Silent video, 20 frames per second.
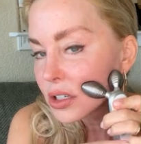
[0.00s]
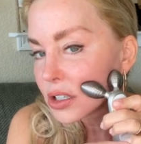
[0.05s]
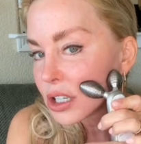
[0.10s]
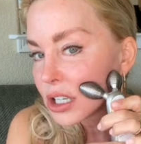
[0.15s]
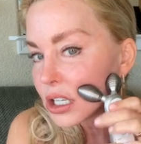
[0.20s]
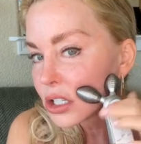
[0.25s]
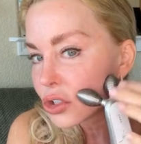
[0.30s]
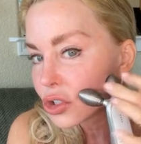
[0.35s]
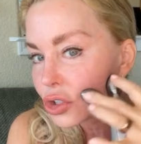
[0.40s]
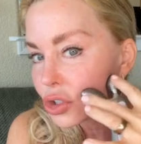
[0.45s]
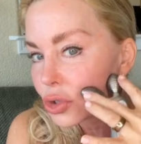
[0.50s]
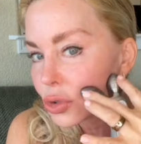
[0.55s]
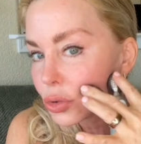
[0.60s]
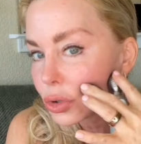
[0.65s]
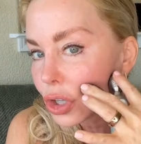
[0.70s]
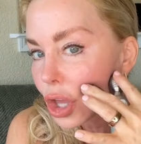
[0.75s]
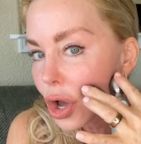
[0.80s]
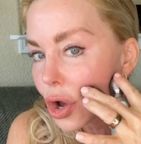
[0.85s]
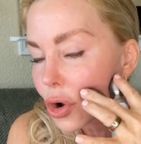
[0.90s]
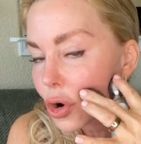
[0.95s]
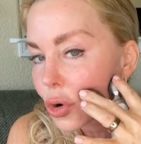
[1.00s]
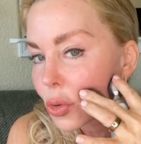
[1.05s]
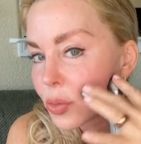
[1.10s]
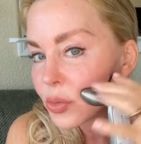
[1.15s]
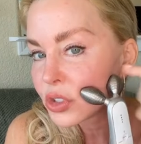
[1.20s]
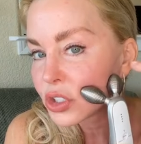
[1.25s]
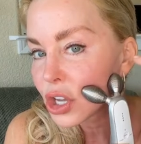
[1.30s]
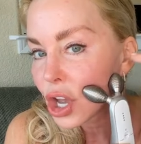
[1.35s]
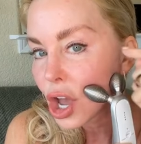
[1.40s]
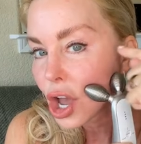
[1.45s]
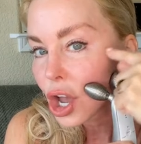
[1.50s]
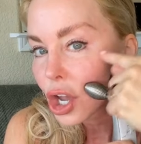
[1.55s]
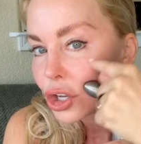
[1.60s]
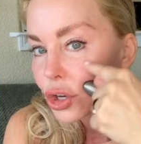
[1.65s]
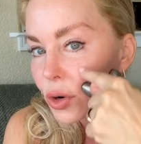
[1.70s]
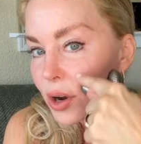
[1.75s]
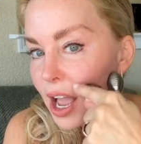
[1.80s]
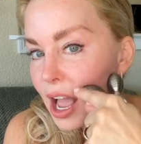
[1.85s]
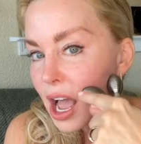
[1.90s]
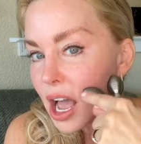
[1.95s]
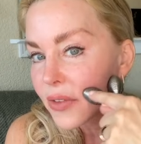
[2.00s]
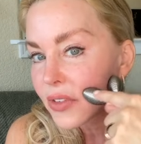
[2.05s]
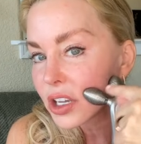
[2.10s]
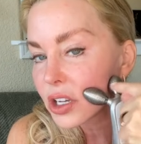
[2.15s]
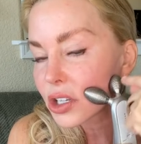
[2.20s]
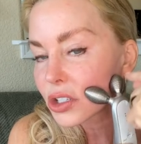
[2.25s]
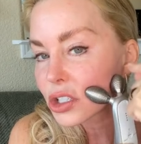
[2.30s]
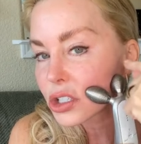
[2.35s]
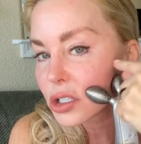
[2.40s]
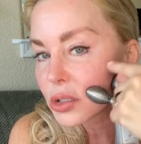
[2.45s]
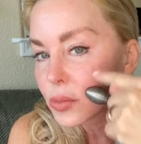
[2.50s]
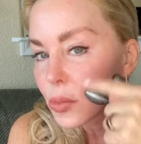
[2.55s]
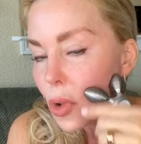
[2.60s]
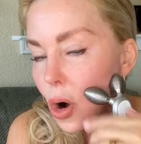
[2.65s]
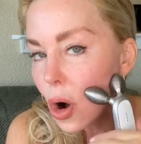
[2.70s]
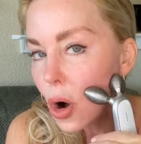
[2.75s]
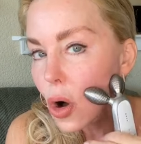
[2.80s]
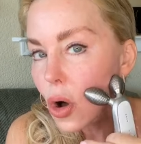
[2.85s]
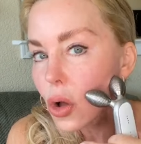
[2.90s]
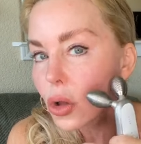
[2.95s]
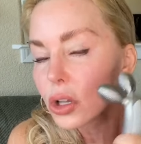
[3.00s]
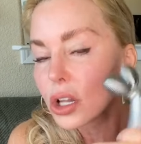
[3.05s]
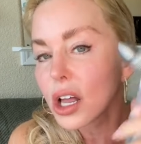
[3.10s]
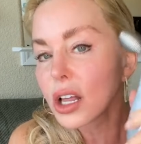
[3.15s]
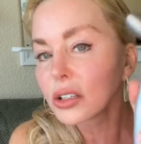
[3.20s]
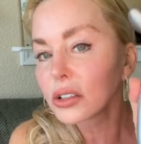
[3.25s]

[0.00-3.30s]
these two lobes, you're having a small